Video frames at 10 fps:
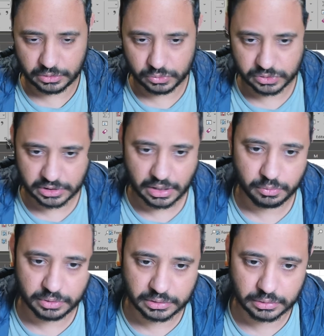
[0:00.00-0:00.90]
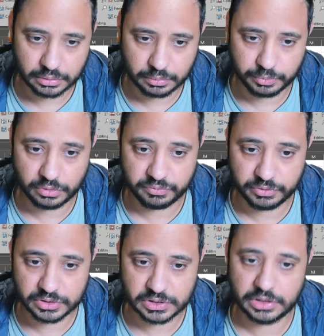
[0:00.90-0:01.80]
then you'll see how it
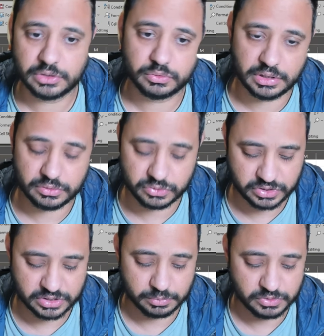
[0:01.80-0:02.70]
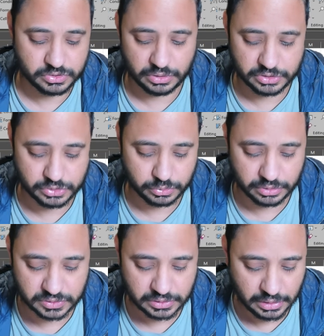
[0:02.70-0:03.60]
proliferates into the other systems. So let's do
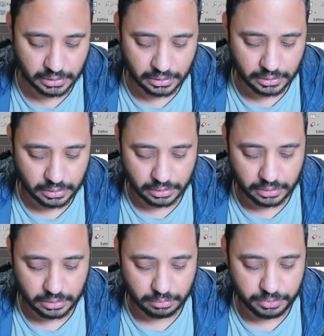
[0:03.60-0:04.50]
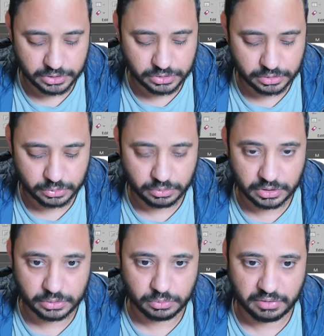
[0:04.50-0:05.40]
this. Budget
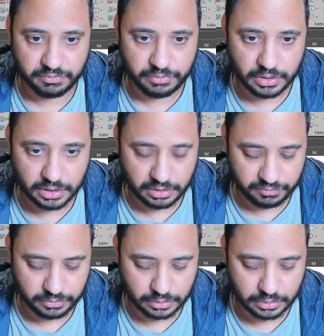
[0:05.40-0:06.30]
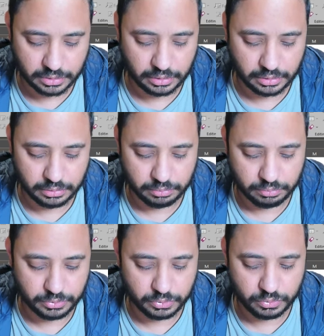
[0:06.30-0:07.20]
2025.
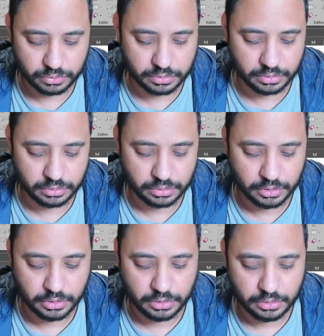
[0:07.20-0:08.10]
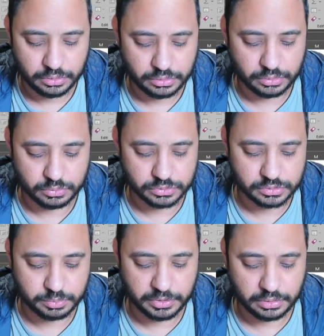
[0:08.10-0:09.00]
Don't
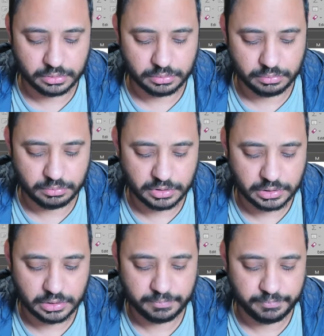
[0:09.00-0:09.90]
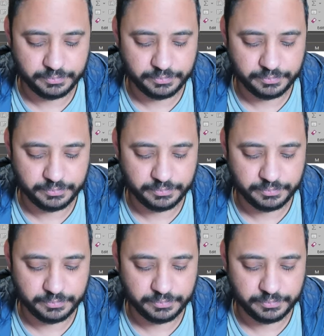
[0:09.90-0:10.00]
spend money.